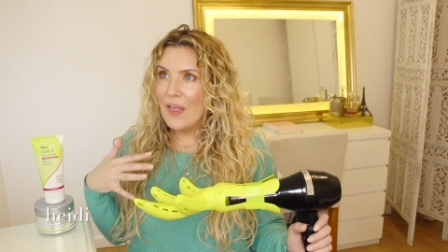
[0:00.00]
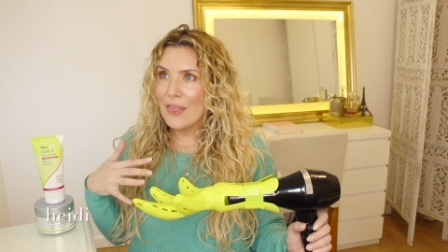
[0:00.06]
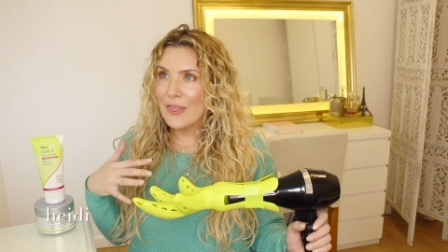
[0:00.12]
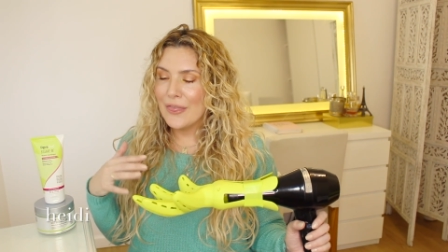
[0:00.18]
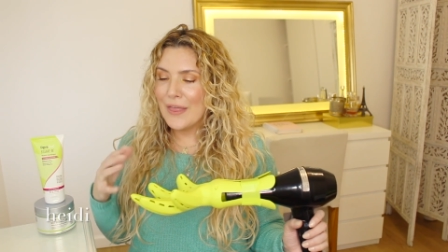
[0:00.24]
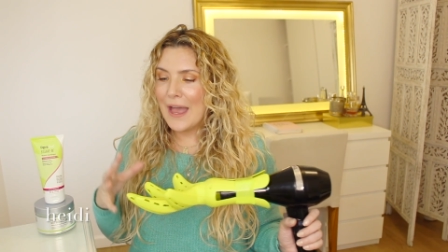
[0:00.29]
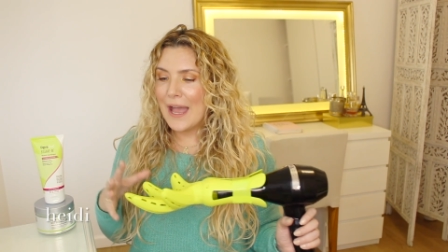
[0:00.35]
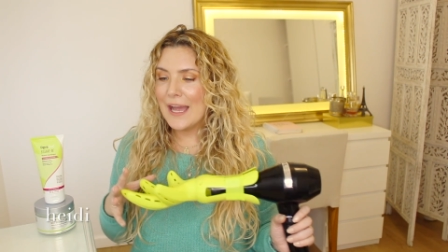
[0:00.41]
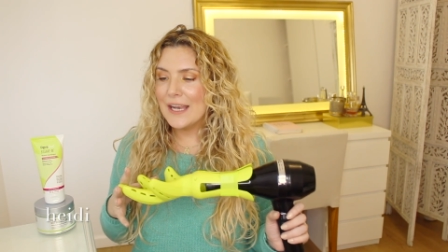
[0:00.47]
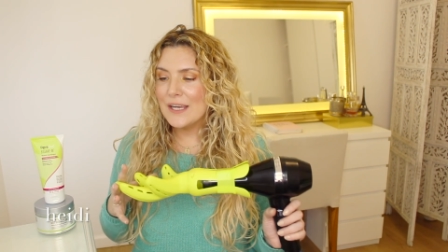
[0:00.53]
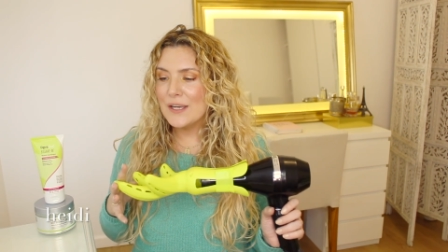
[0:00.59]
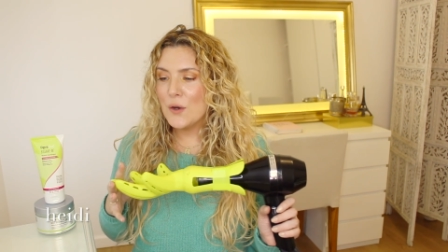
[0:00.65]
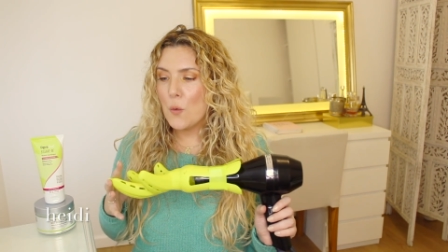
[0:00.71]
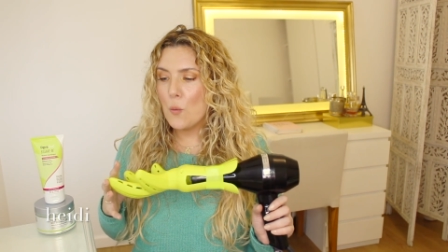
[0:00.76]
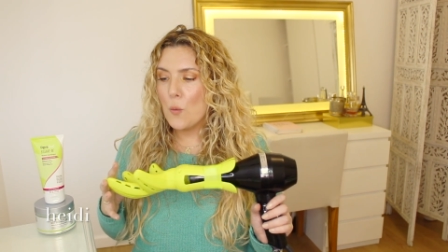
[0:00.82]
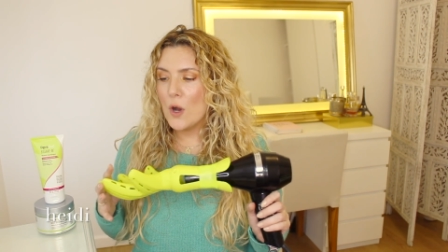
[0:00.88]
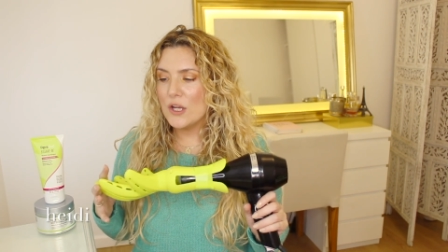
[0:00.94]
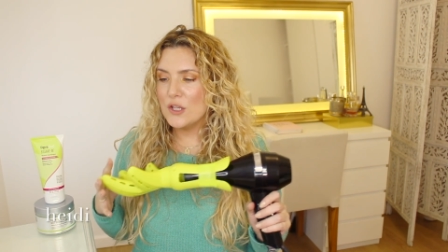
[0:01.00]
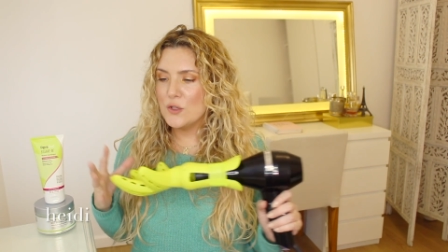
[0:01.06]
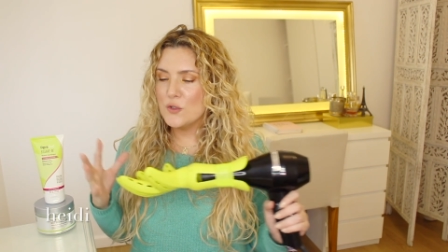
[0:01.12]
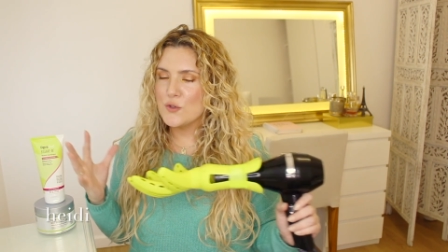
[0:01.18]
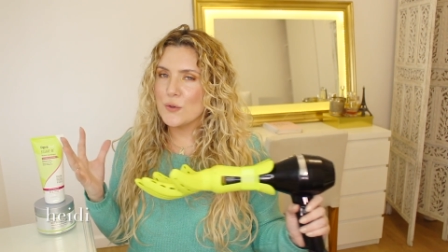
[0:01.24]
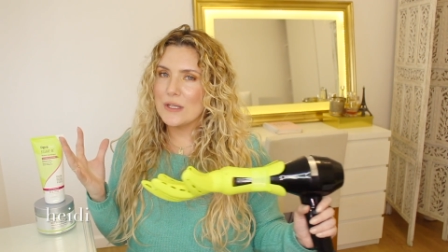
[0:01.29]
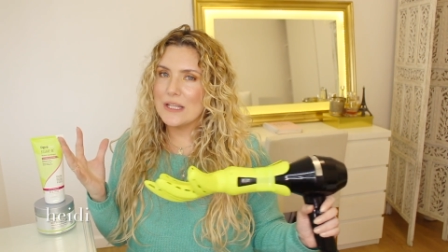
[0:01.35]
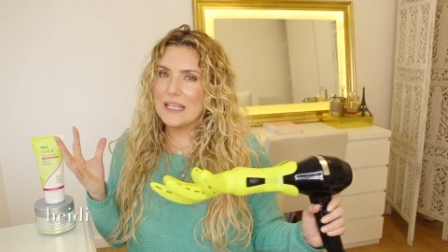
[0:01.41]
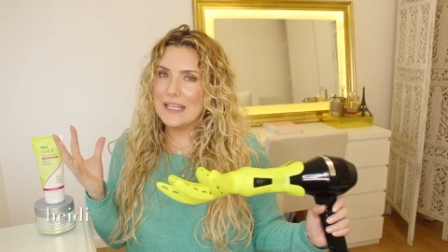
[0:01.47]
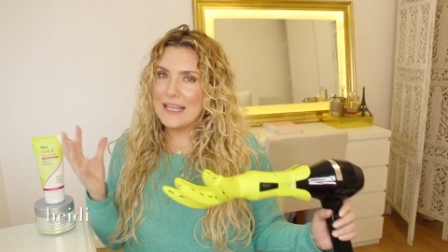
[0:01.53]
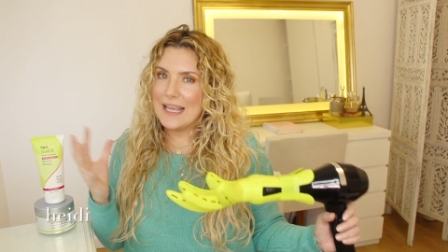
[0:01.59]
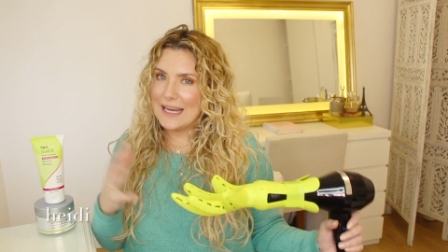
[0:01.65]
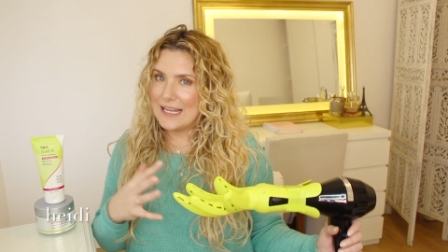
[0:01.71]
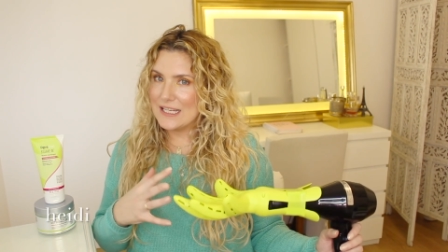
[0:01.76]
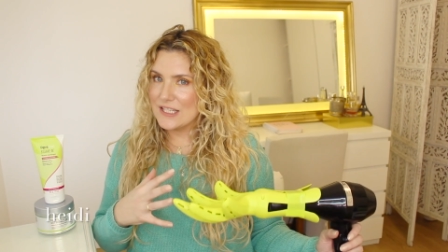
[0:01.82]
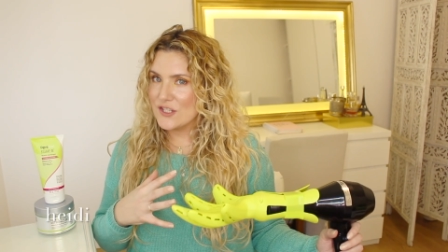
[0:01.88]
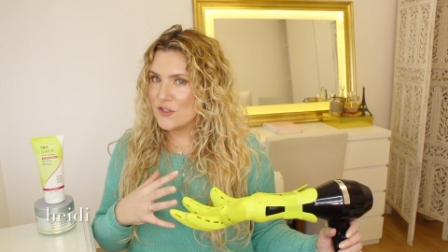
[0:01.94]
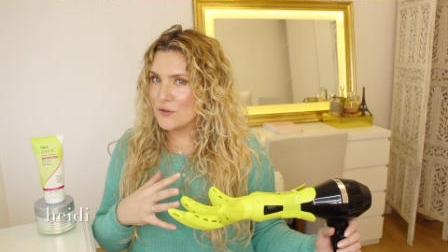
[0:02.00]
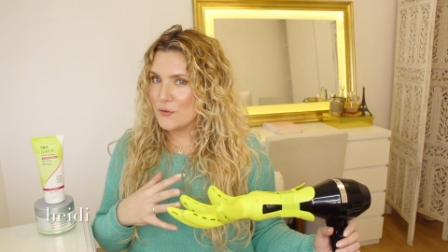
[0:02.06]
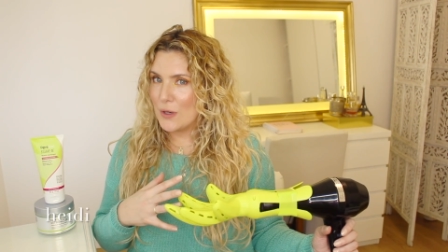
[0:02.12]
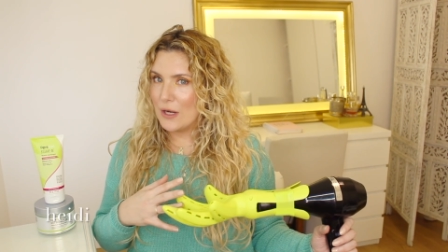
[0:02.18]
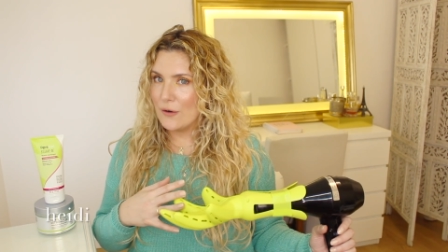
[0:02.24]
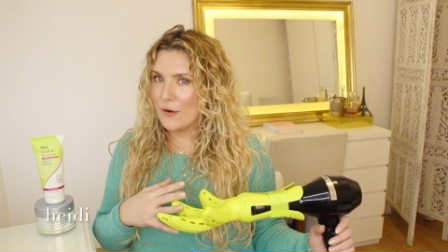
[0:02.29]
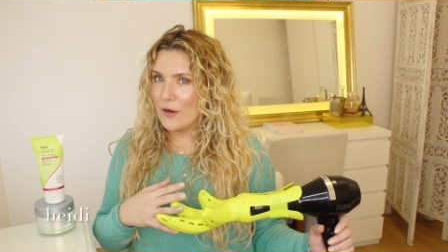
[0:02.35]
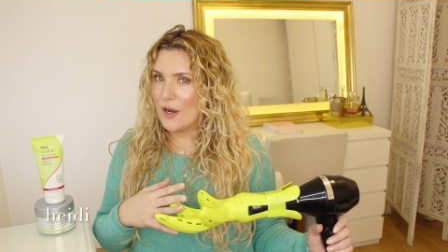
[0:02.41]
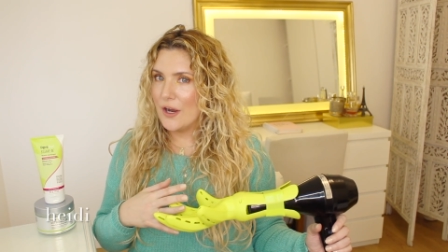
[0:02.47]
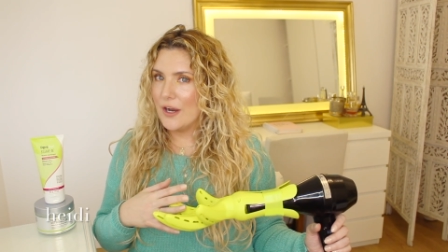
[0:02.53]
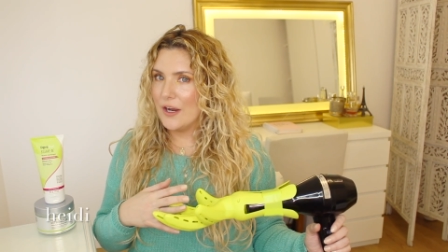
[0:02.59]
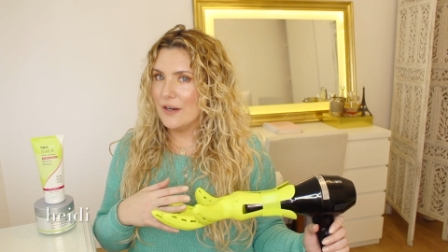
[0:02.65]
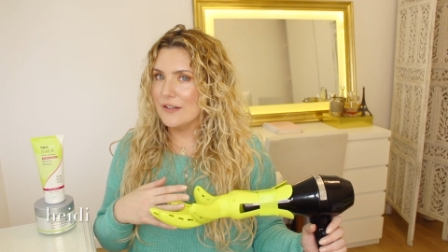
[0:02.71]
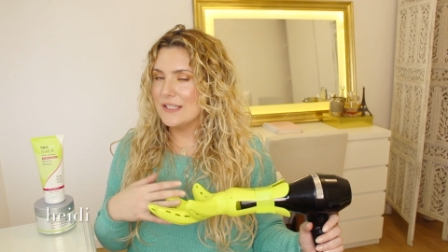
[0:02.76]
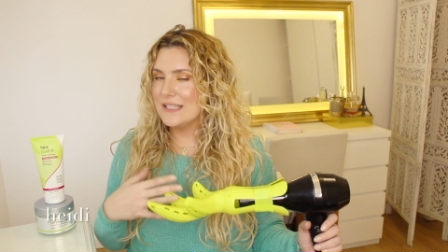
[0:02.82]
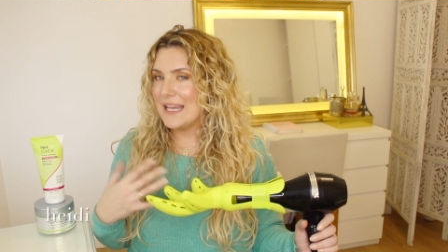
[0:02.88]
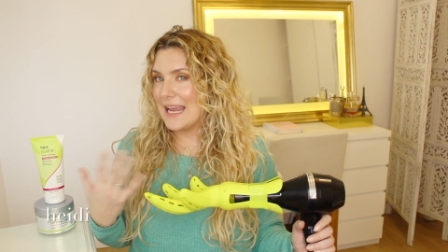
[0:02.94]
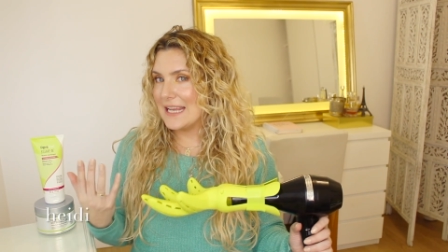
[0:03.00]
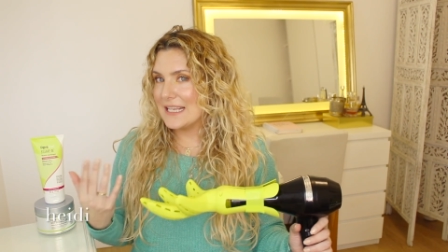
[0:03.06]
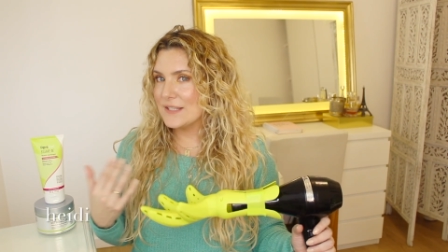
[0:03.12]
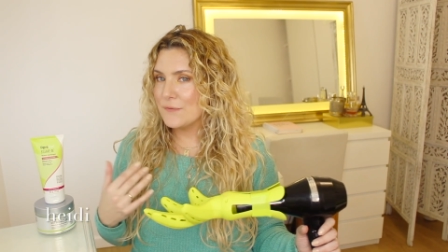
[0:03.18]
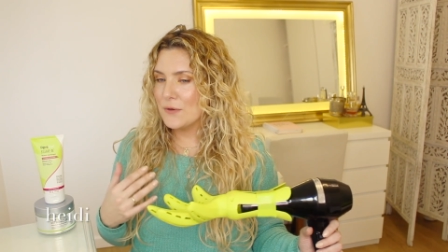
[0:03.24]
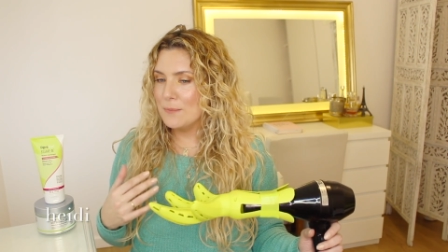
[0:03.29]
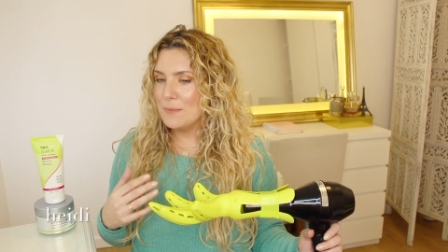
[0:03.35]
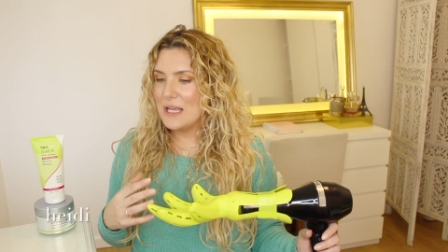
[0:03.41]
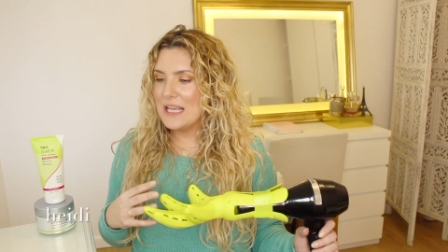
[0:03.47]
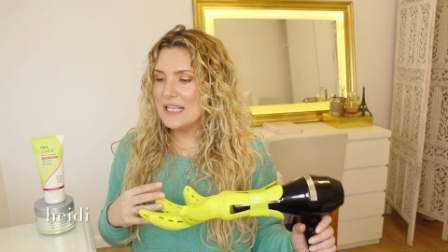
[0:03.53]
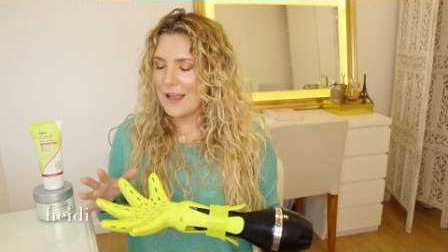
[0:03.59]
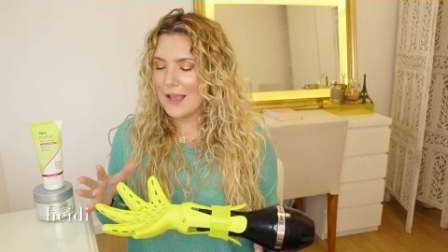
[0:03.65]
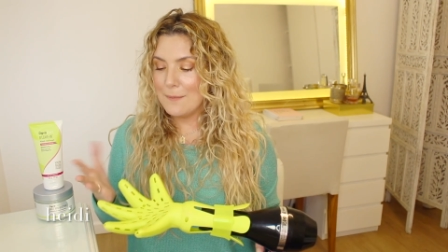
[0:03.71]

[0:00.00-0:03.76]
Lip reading: than what usually getting straighter hair takes for me.